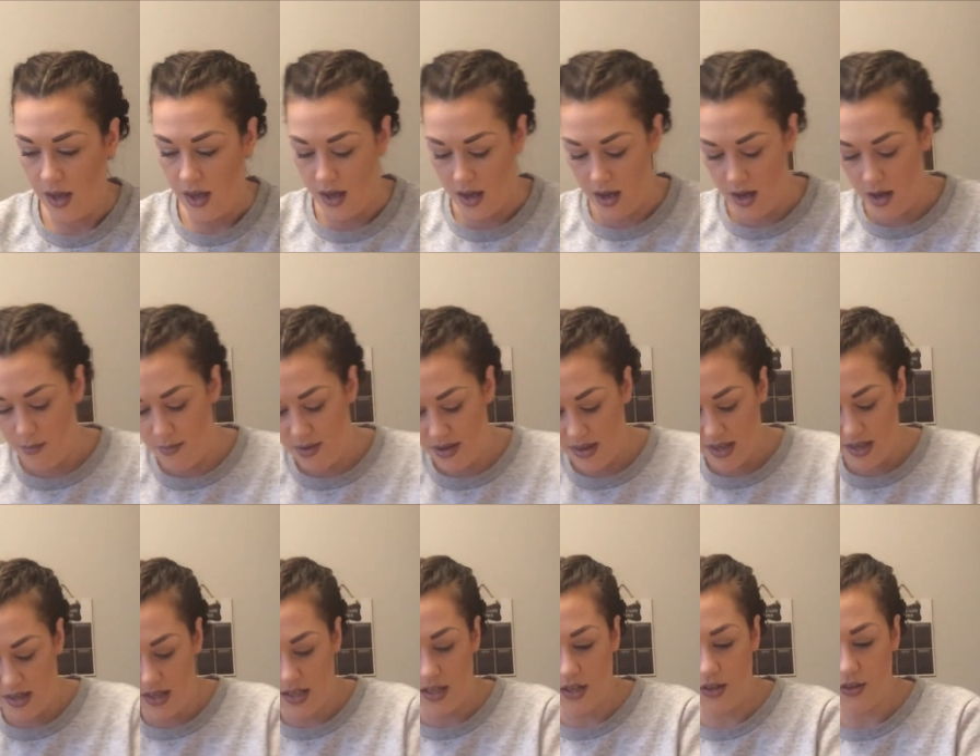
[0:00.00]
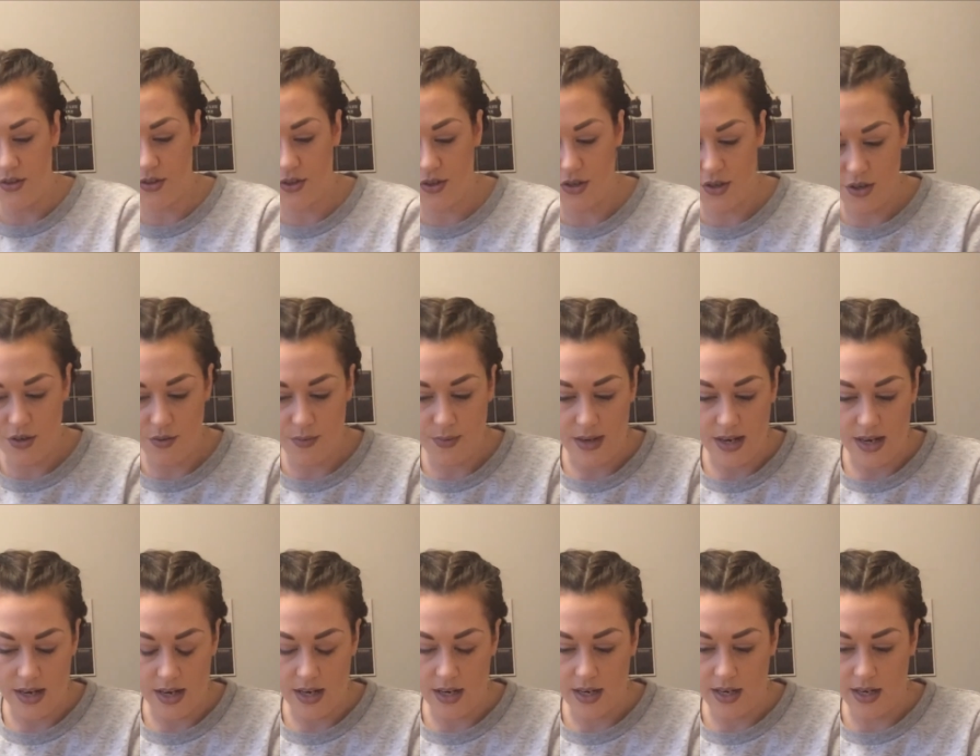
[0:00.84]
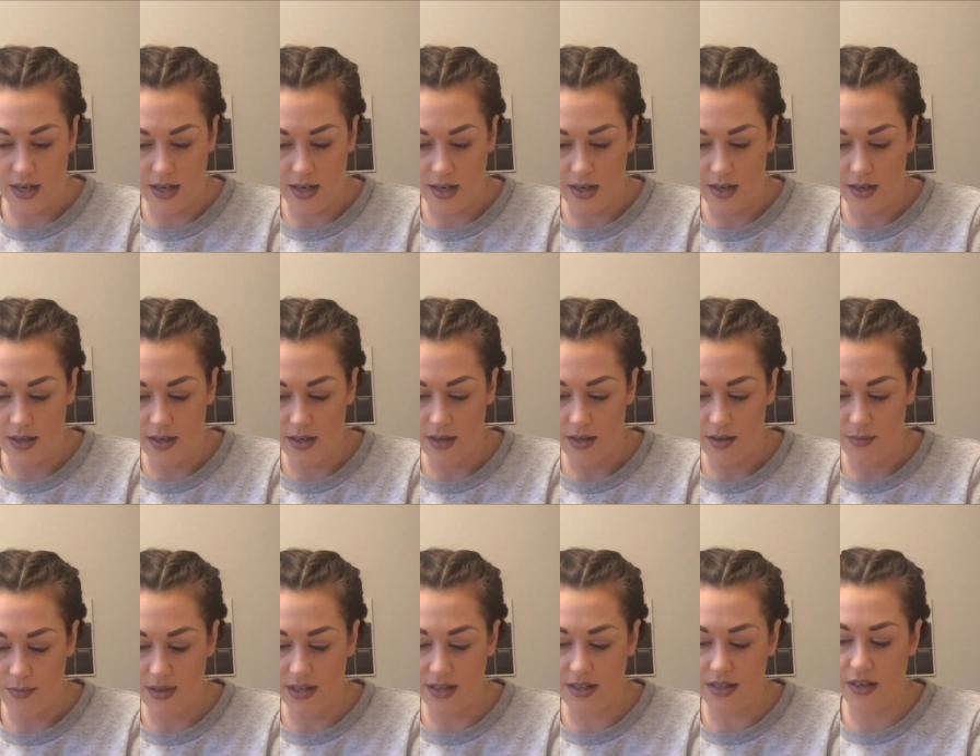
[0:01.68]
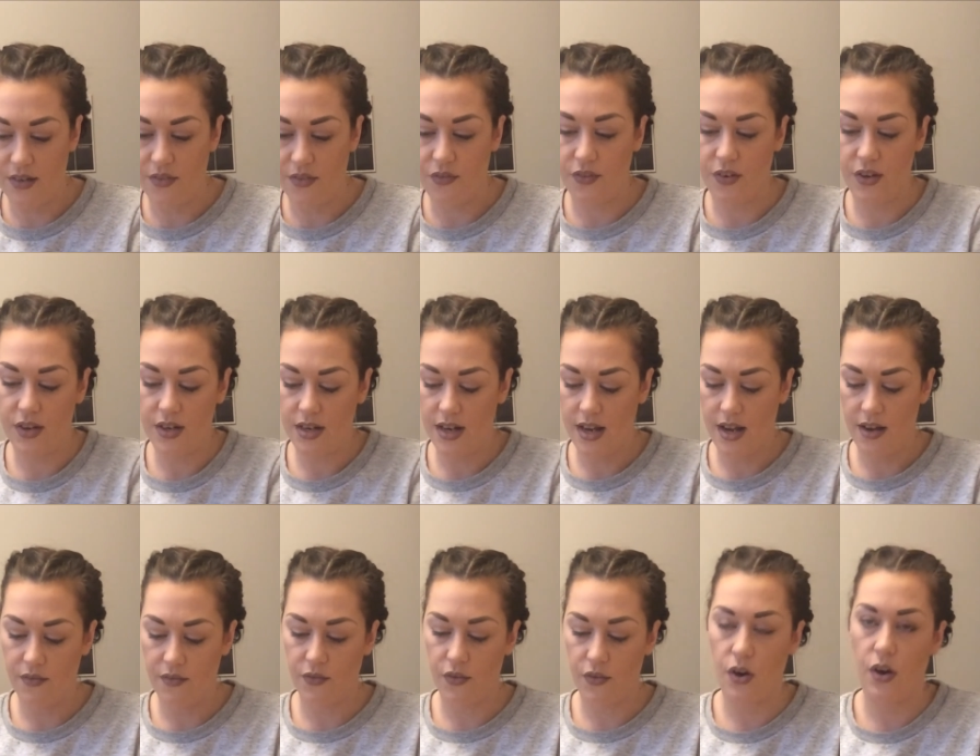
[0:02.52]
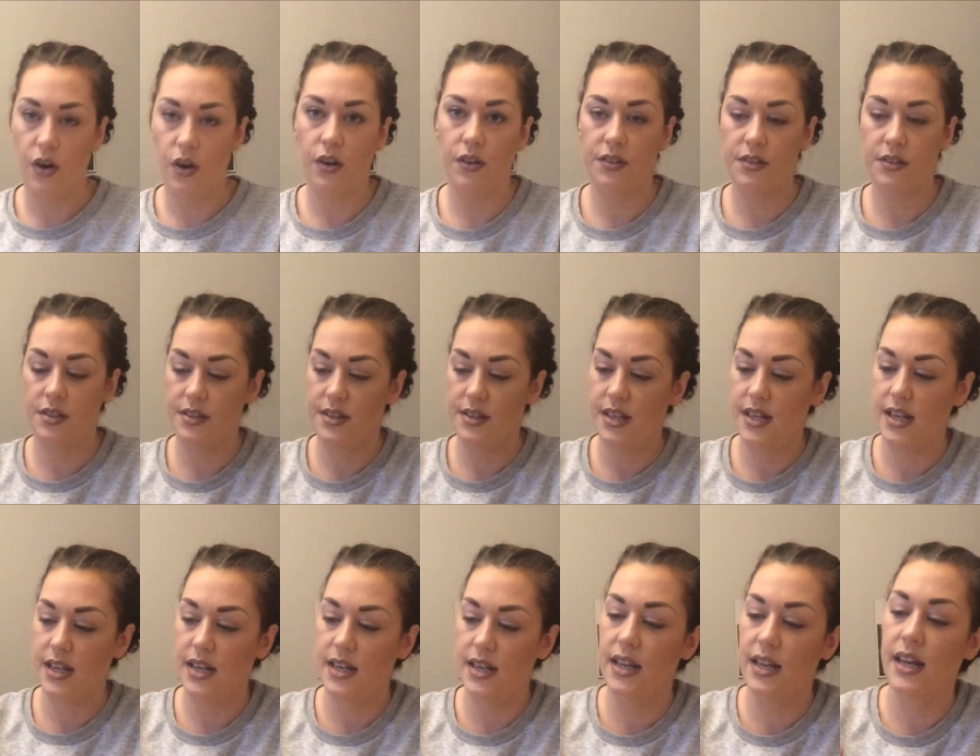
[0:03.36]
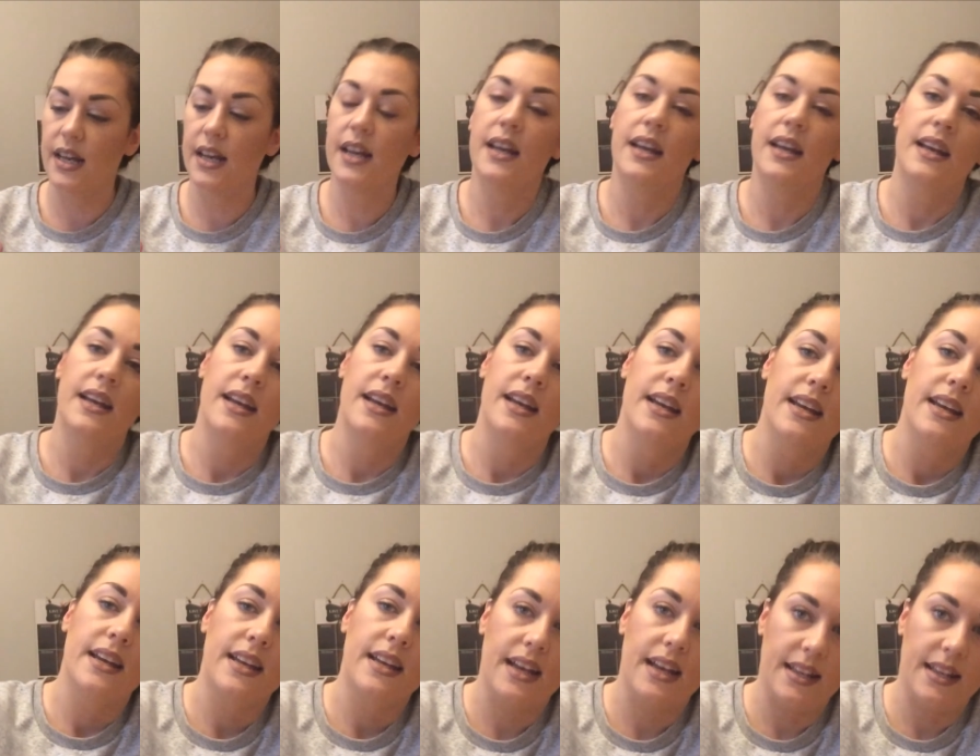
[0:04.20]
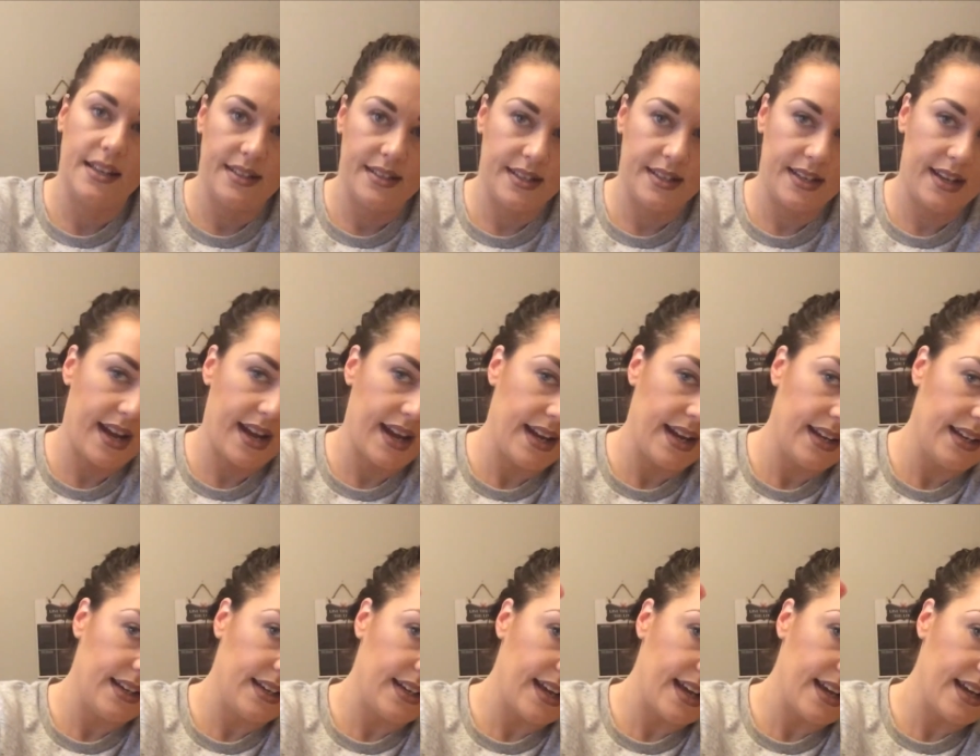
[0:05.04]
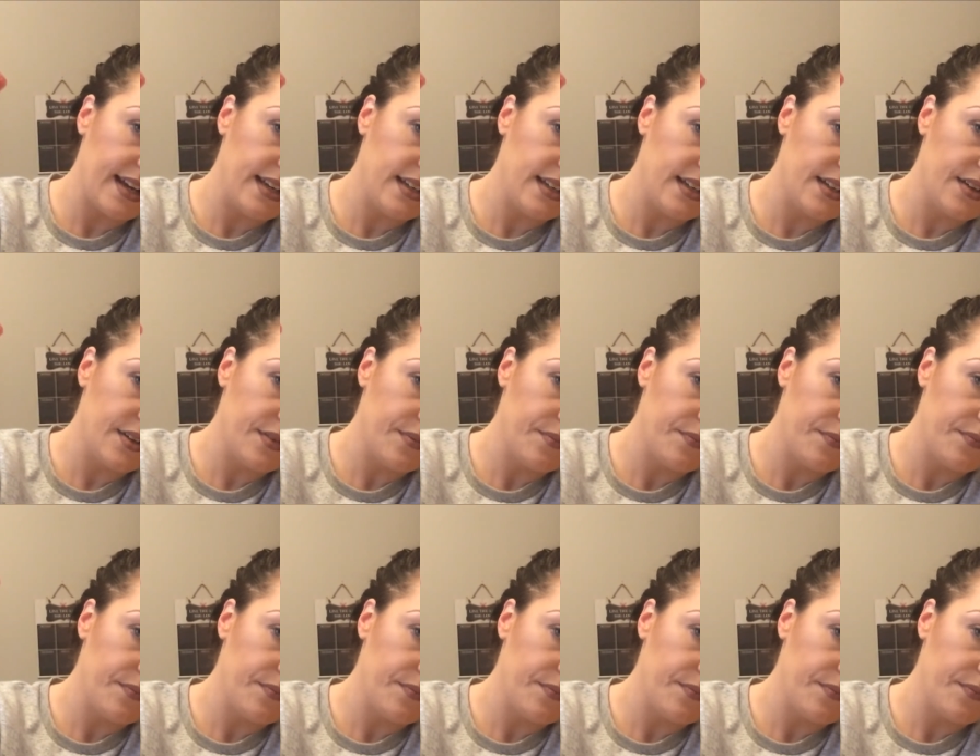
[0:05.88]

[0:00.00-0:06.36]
Um, and then these two are bit different. I've got the Candy Cane Lane,